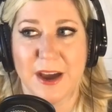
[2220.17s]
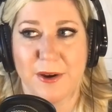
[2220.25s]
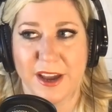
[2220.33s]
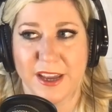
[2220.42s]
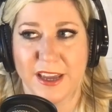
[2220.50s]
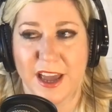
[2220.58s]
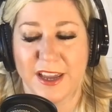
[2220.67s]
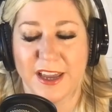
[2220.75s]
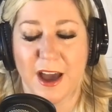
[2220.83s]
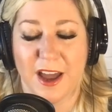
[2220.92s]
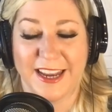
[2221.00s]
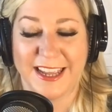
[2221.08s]
how I
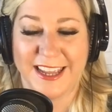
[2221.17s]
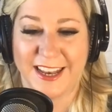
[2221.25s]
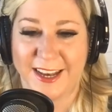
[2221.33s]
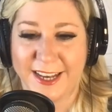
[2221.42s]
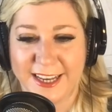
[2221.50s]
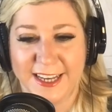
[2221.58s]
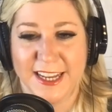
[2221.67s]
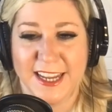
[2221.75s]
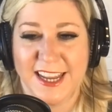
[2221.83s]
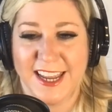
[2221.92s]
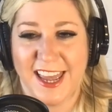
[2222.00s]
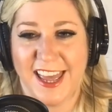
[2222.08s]
got in,
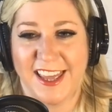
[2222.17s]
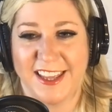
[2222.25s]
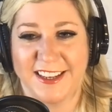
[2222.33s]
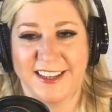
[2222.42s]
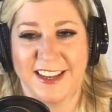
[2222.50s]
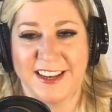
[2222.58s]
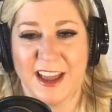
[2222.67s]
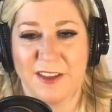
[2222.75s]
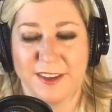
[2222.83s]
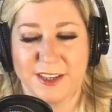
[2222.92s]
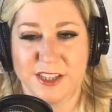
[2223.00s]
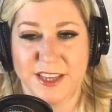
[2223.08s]
and now
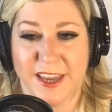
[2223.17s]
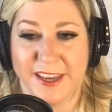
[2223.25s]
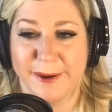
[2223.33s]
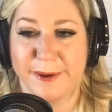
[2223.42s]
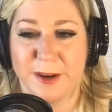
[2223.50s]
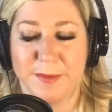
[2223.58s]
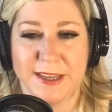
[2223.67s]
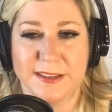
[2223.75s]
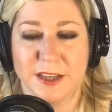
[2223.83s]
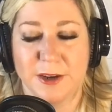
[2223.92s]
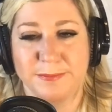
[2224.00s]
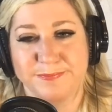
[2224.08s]
they just can't get rid of me.
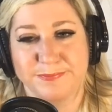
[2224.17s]
So